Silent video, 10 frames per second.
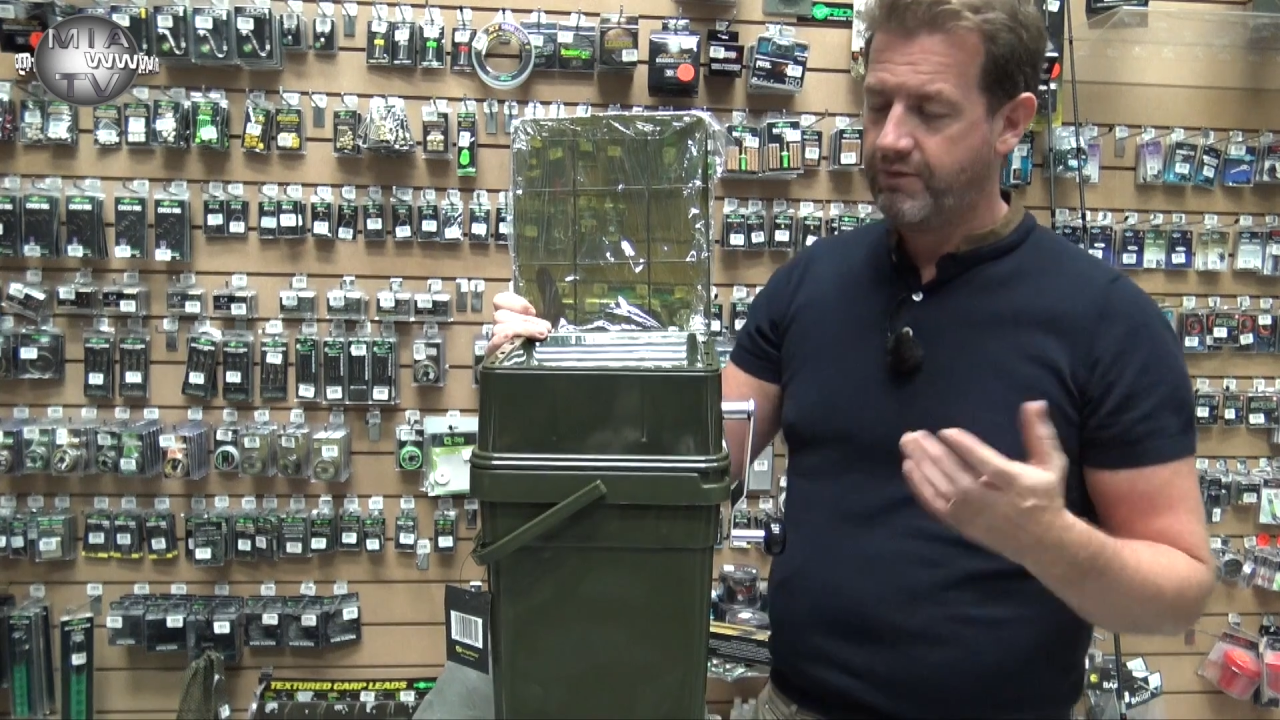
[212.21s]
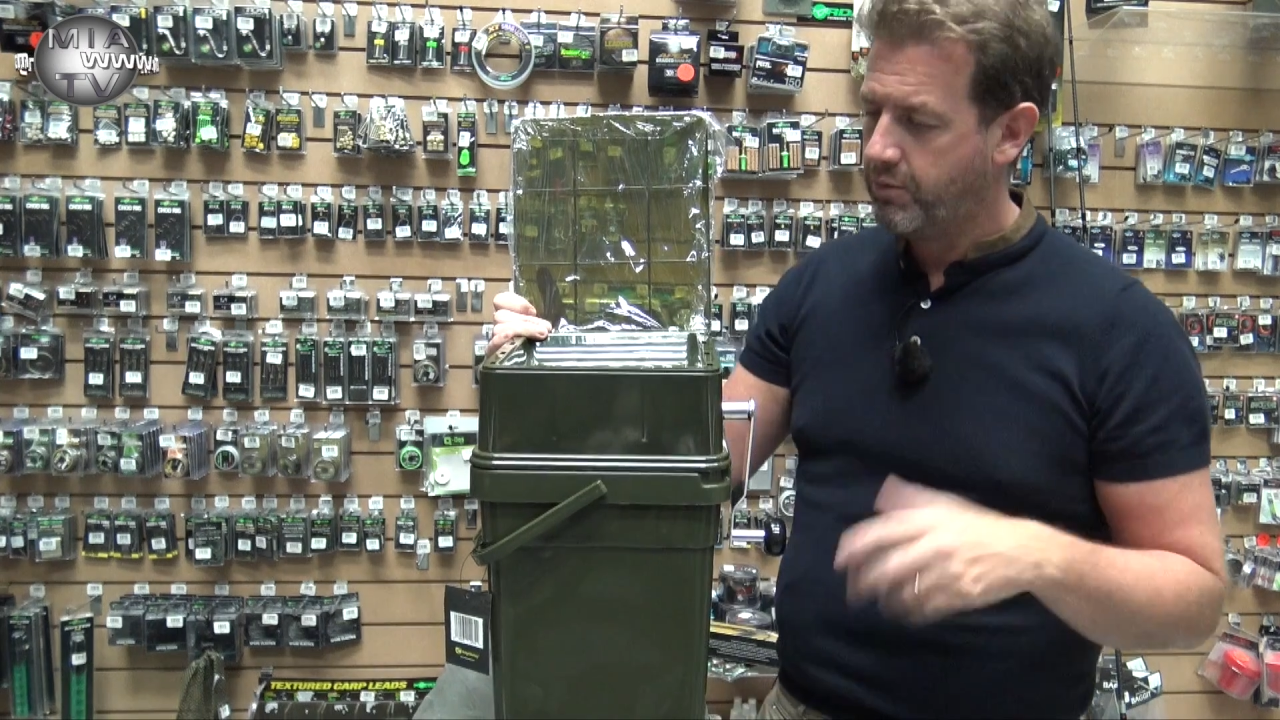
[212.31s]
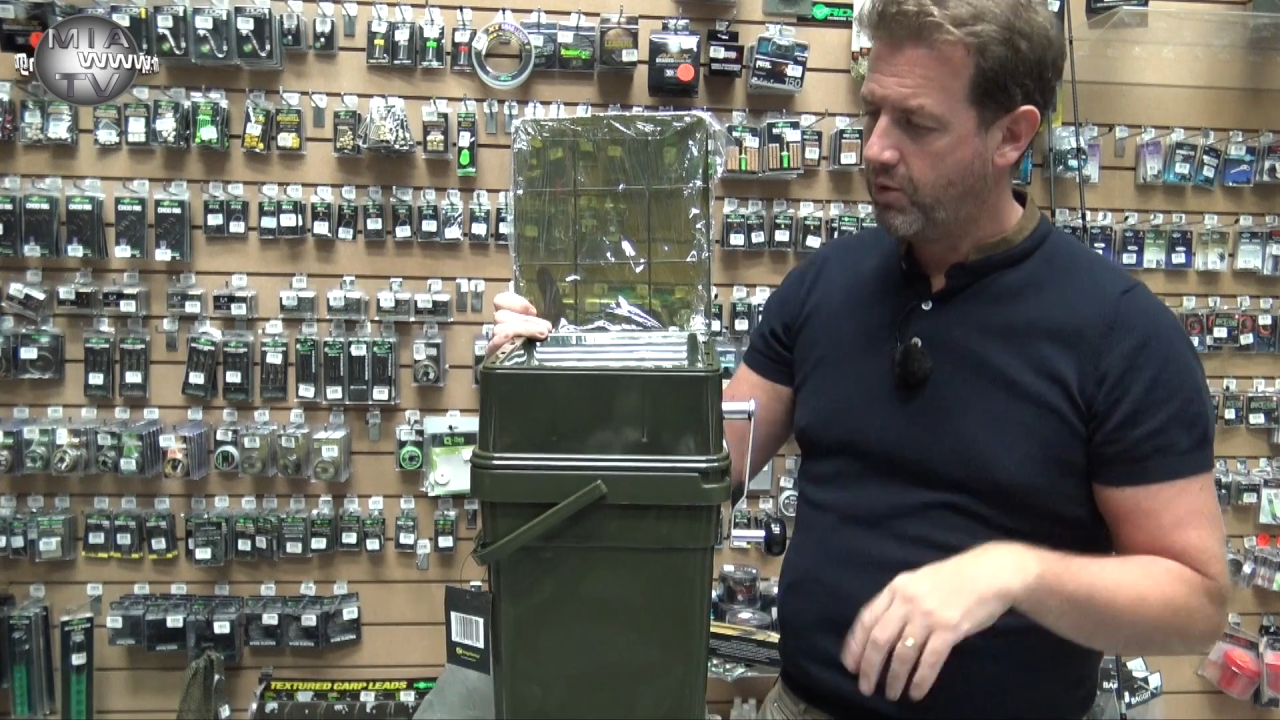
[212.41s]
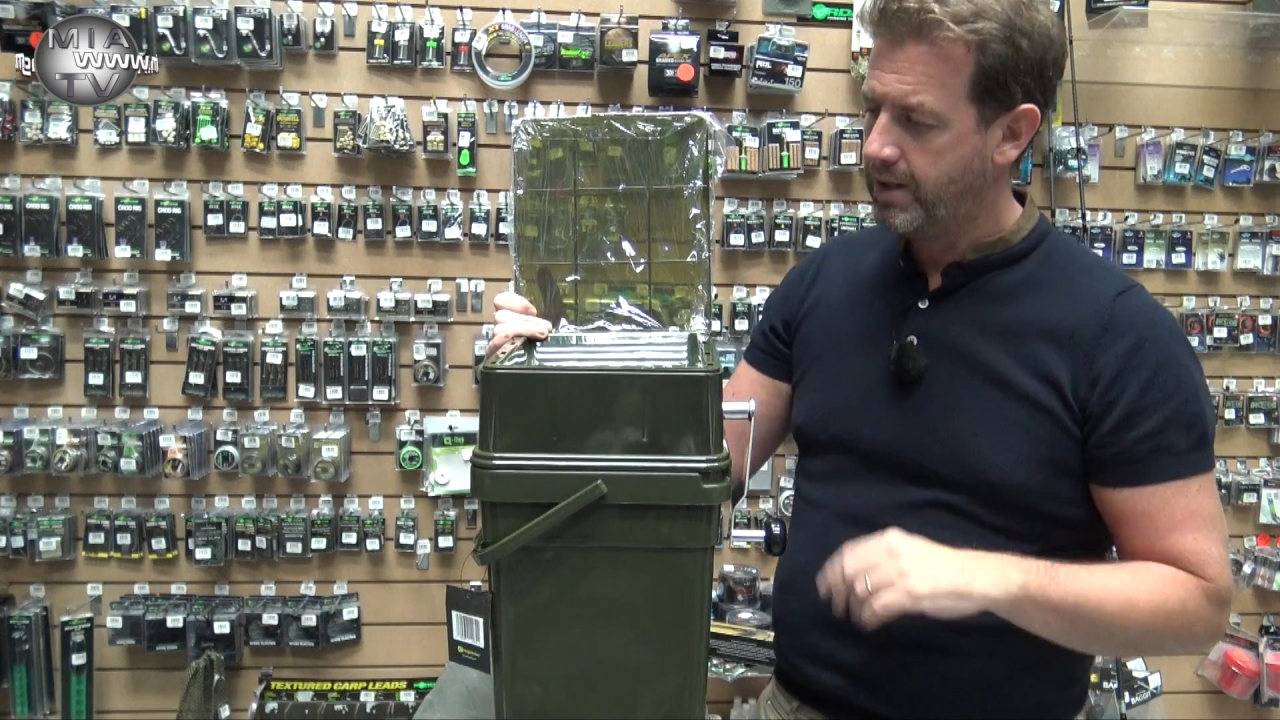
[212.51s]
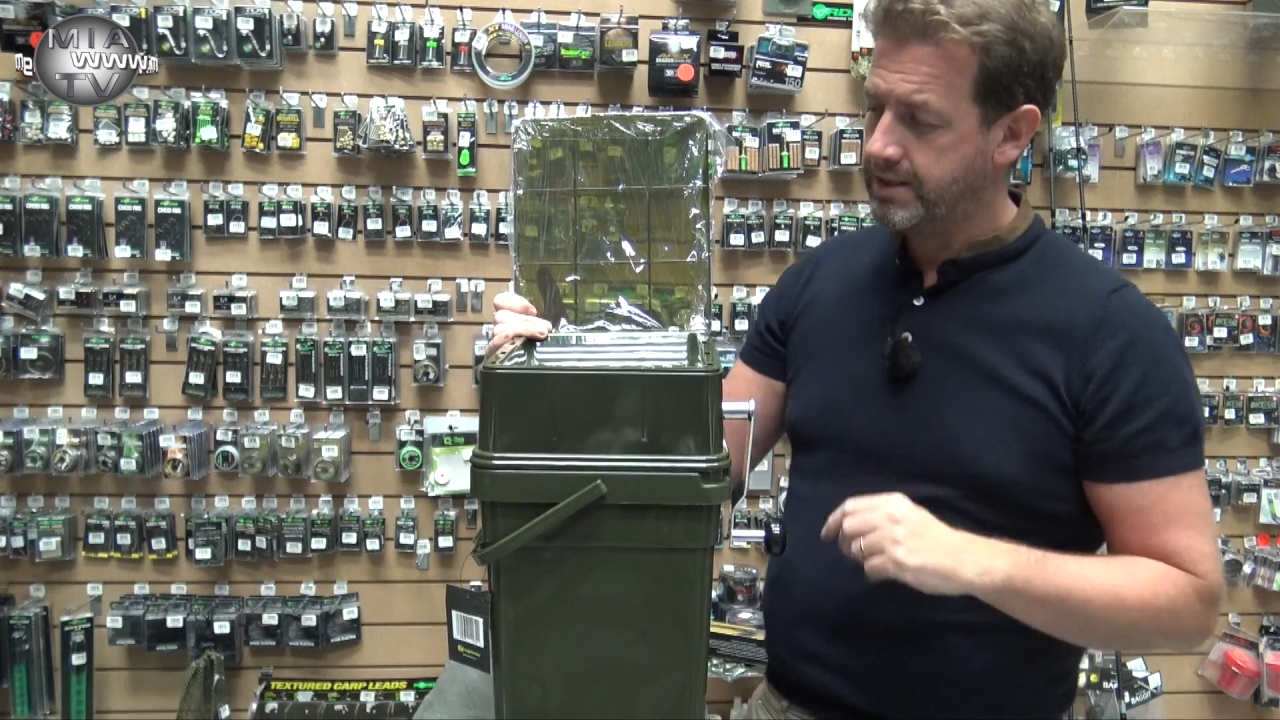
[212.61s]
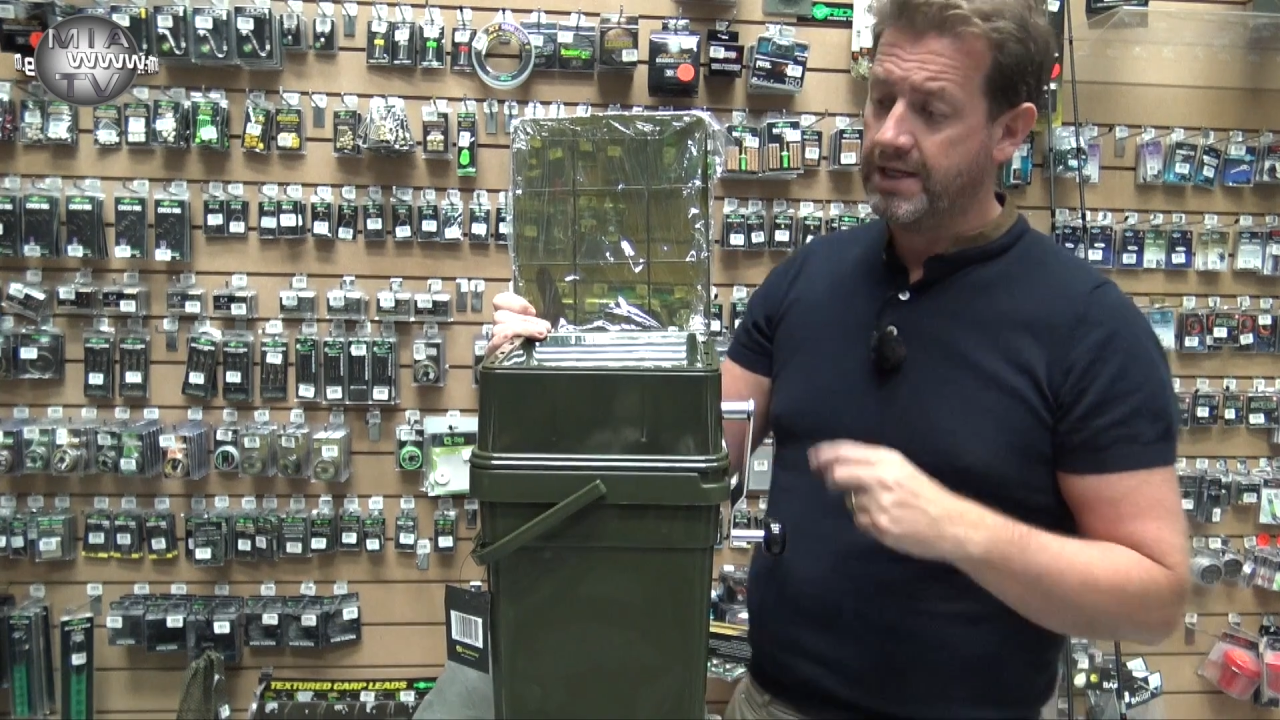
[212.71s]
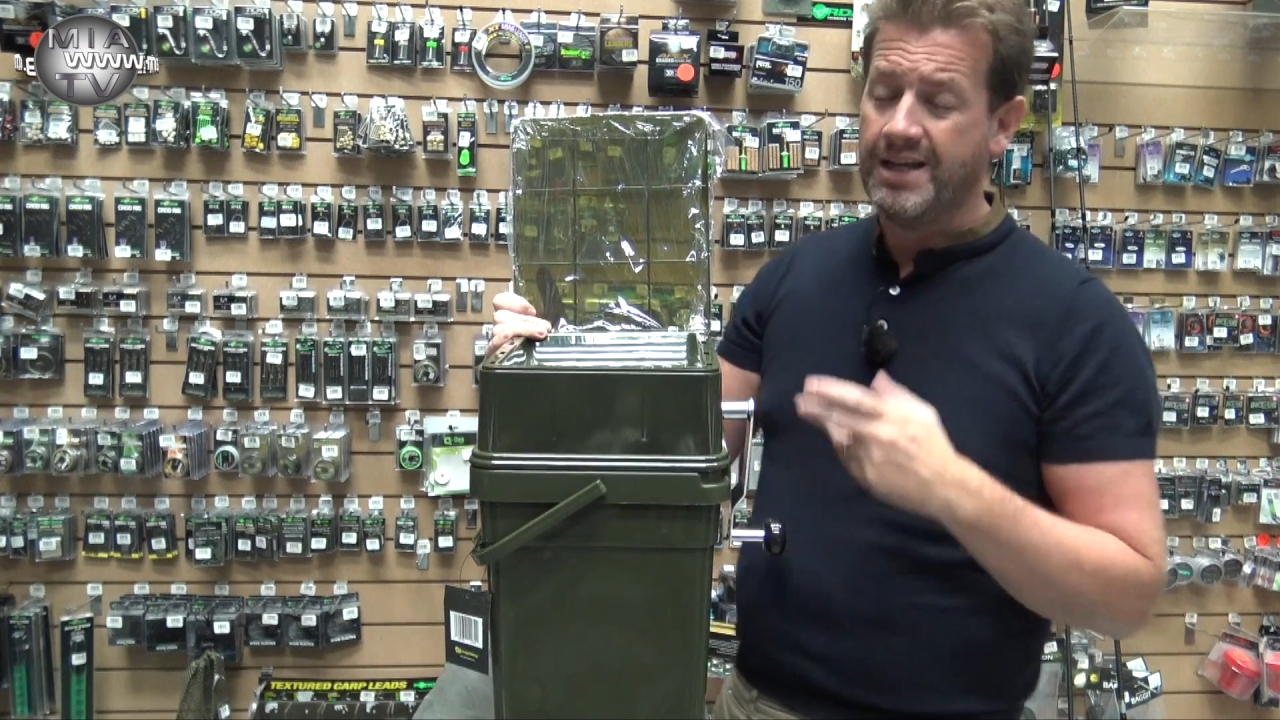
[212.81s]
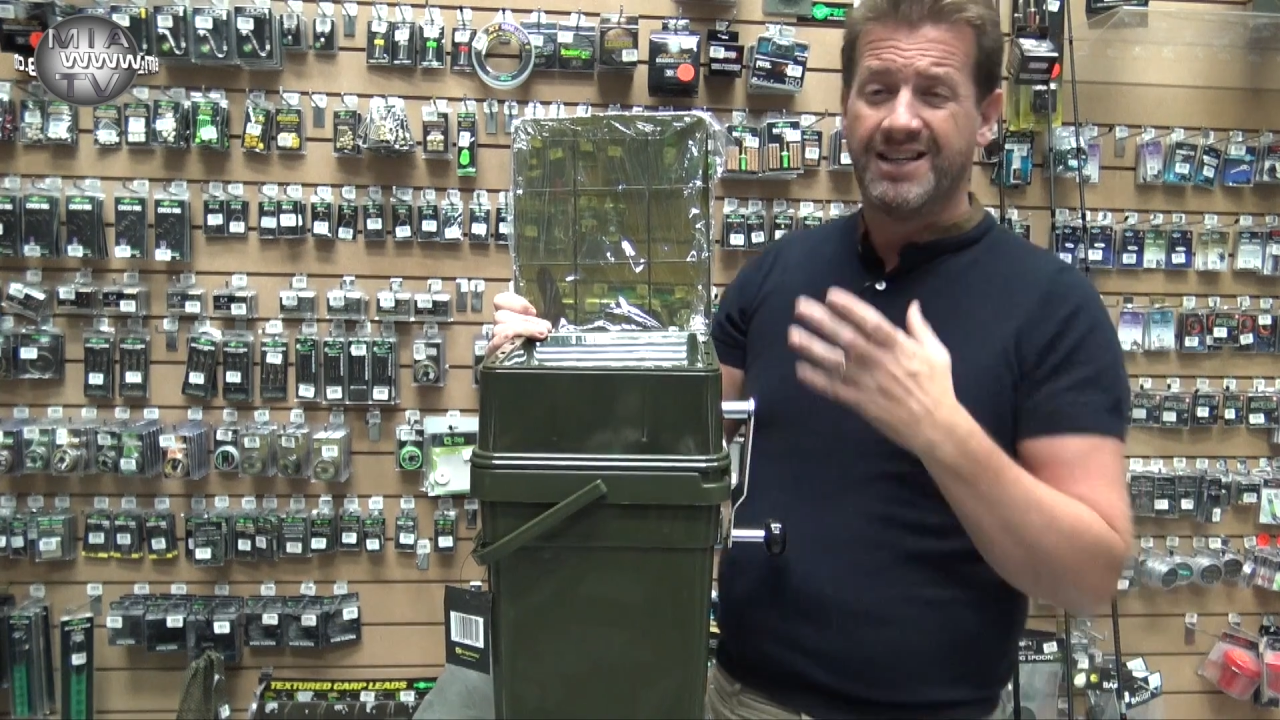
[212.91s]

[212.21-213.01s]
your boilies.